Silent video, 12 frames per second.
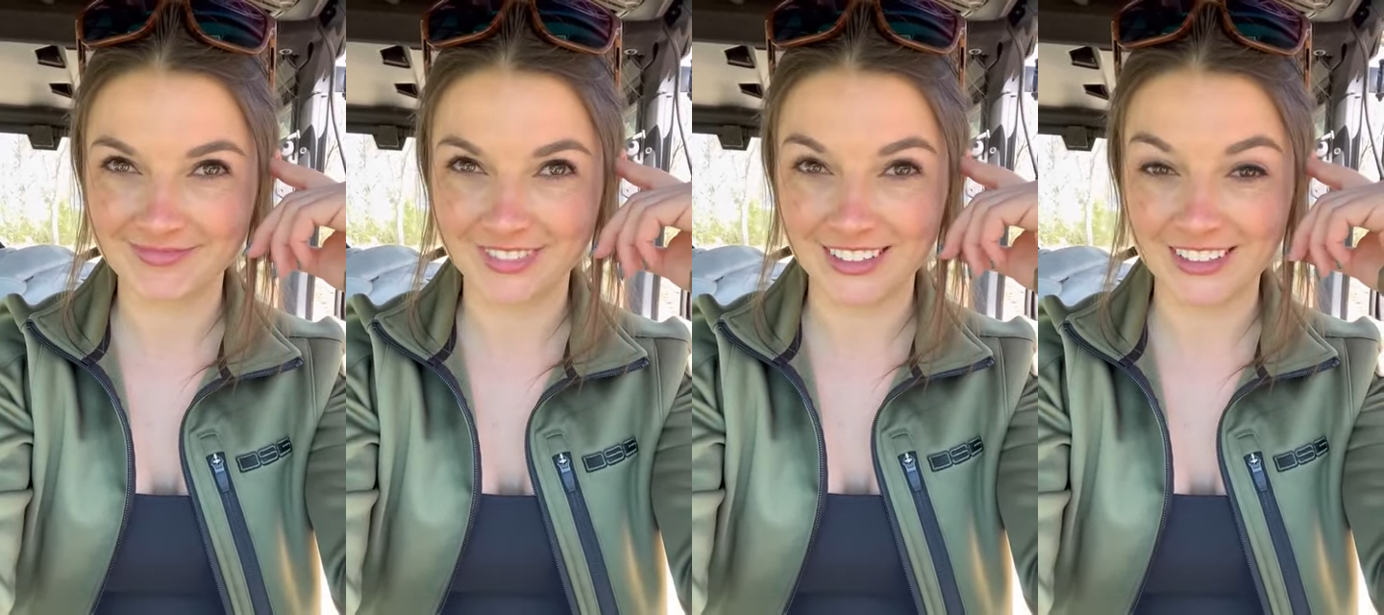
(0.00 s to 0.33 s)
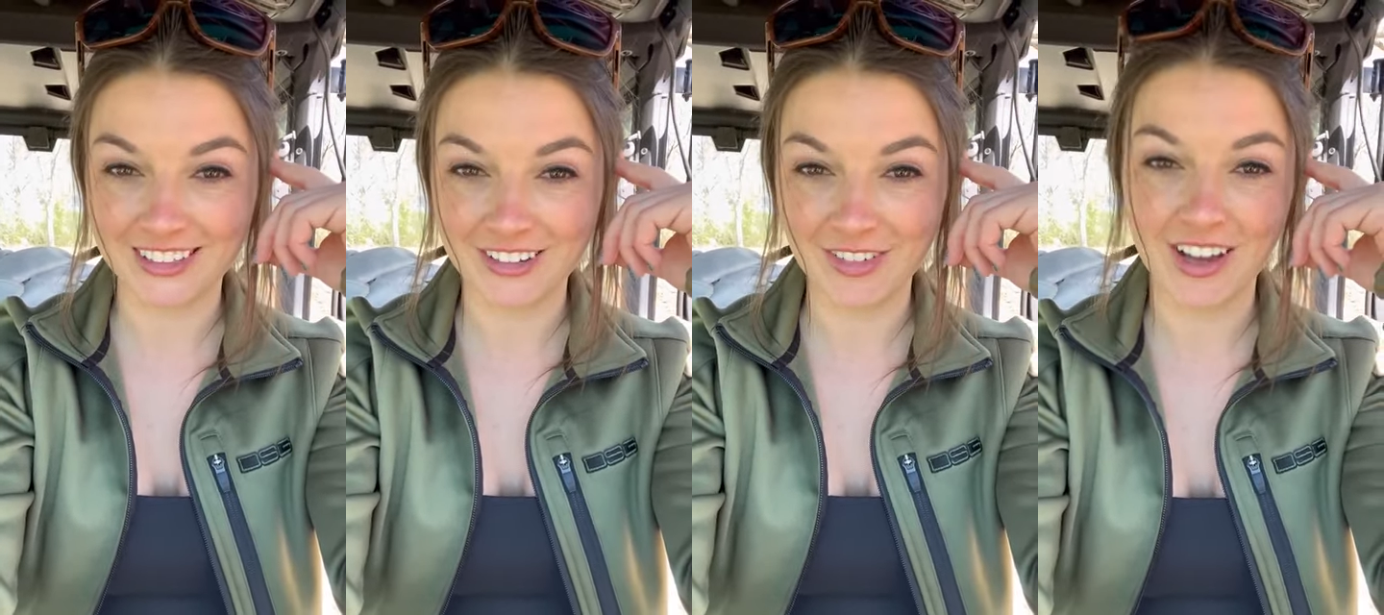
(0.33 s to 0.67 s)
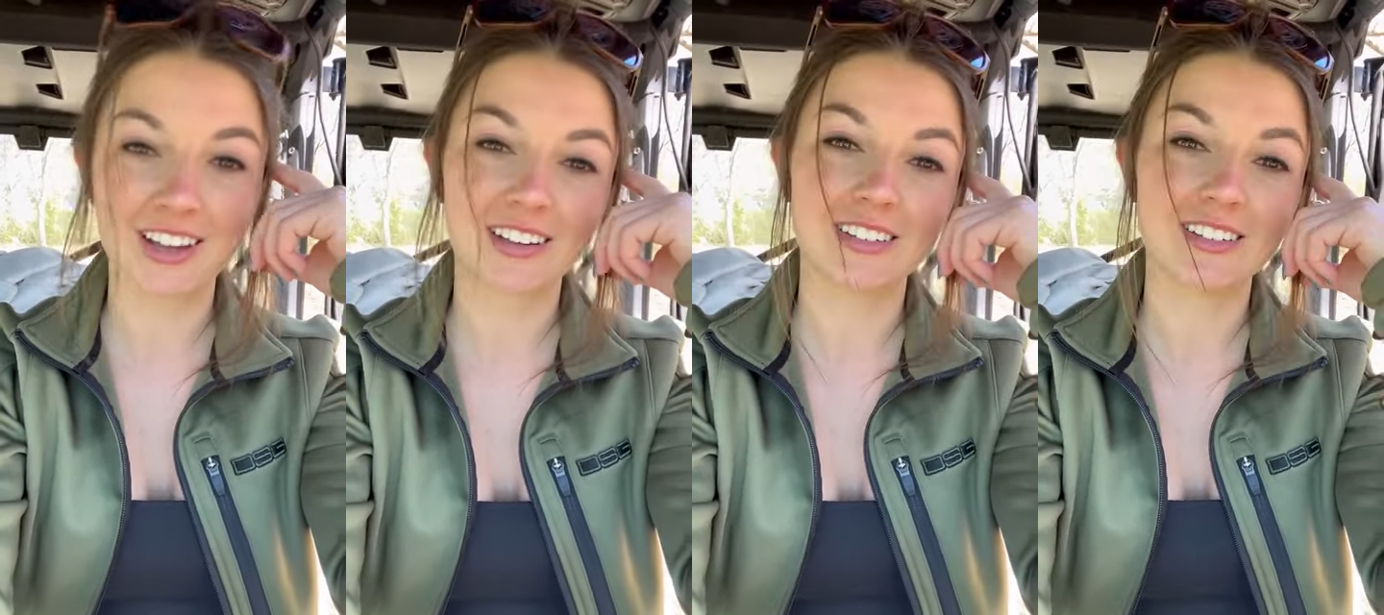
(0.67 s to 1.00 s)
And see if
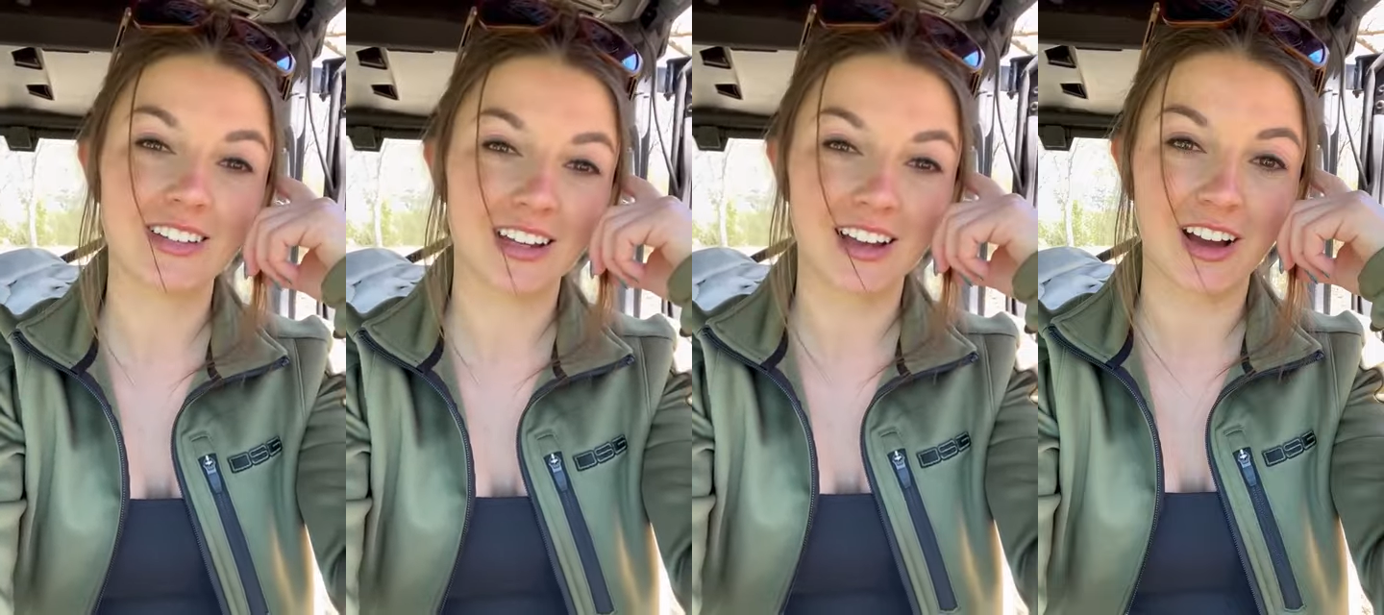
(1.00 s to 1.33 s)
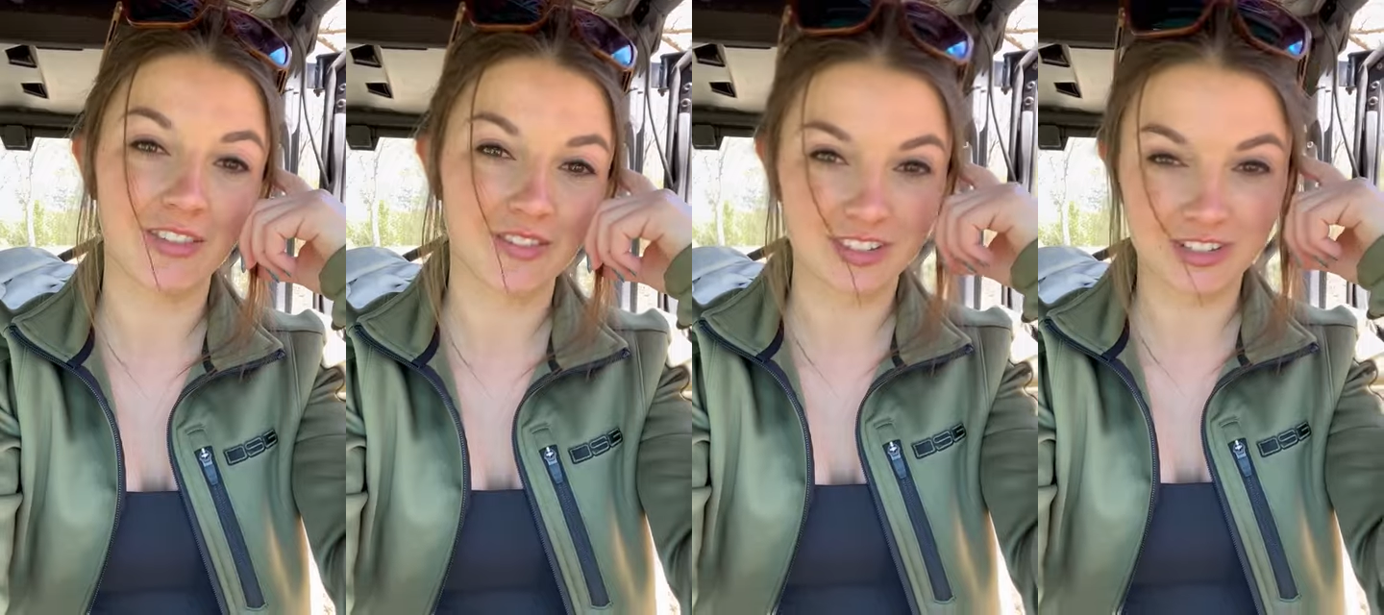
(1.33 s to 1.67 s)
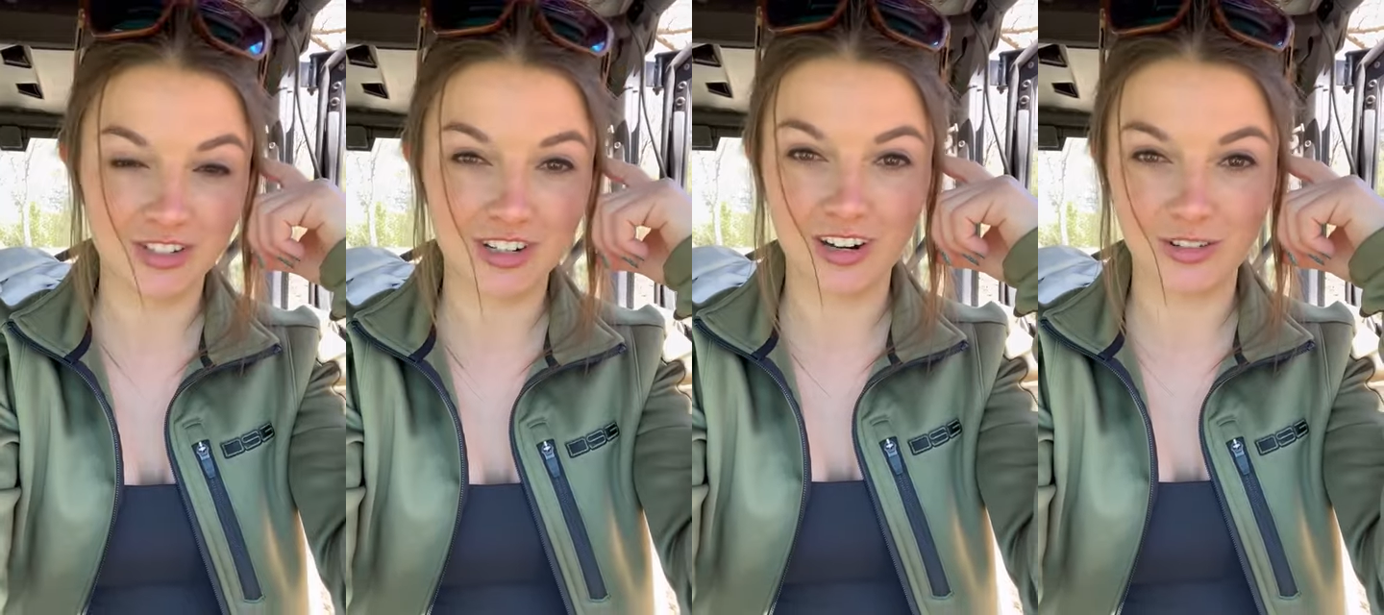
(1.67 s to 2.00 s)
I can tick off
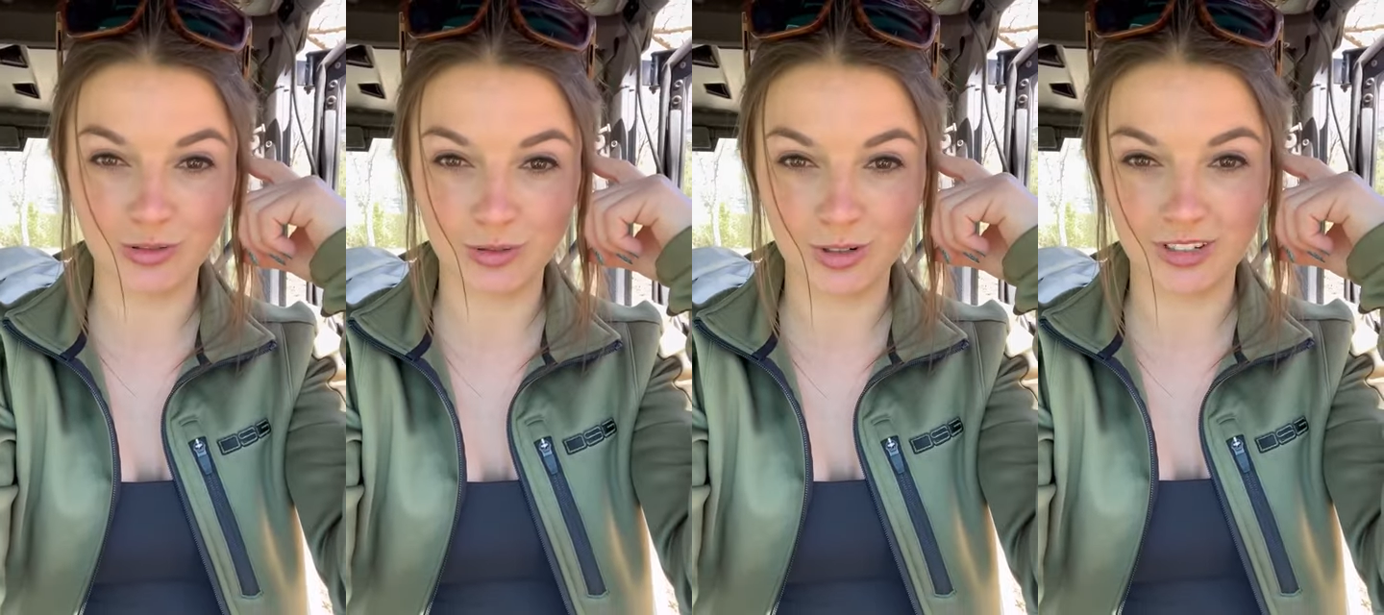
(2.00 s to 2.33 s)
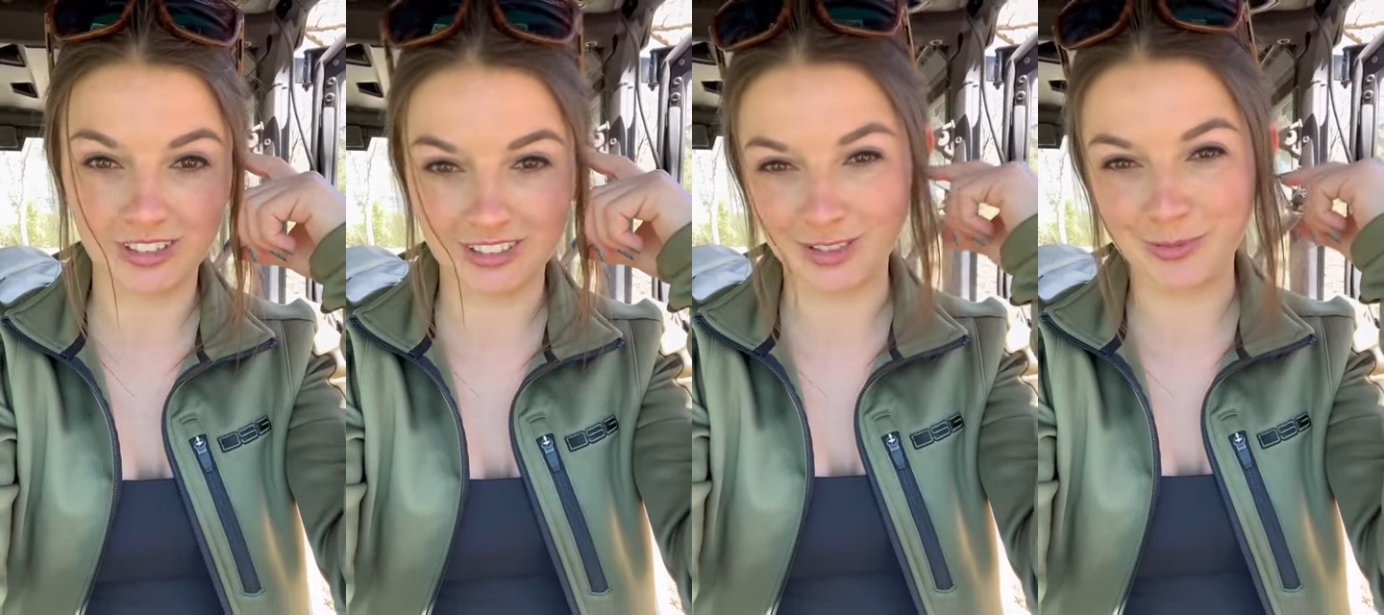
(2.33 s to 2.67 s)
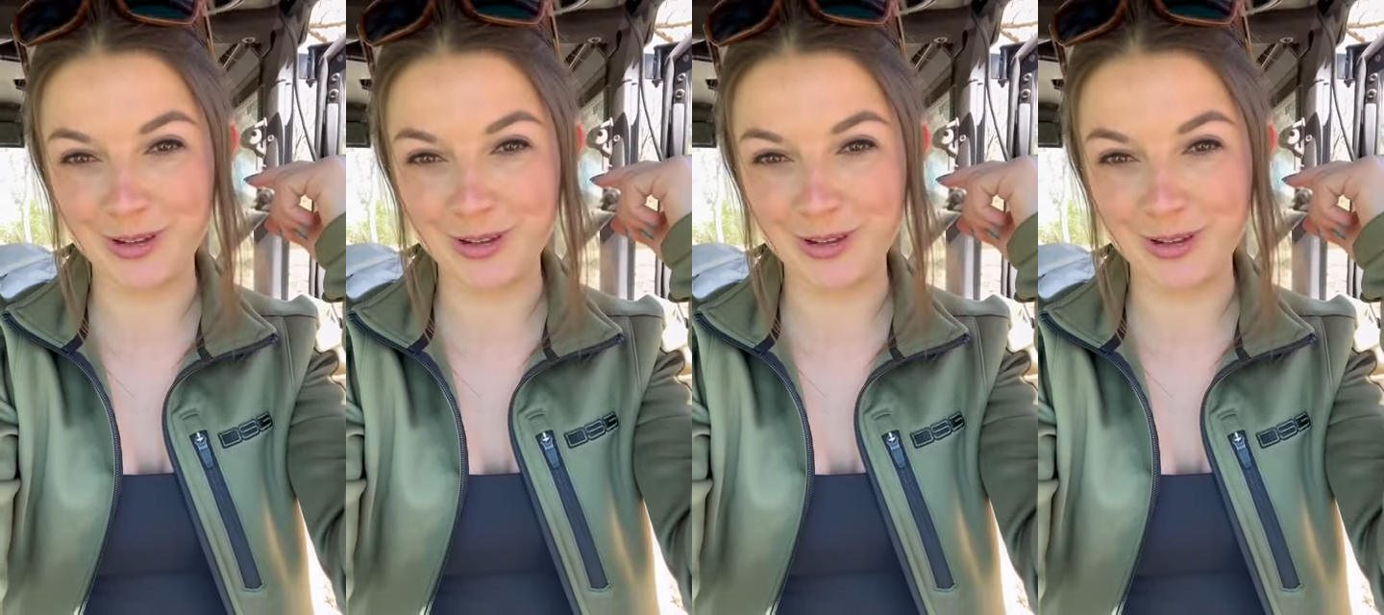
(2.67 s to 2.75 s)
this chick on Twitter a little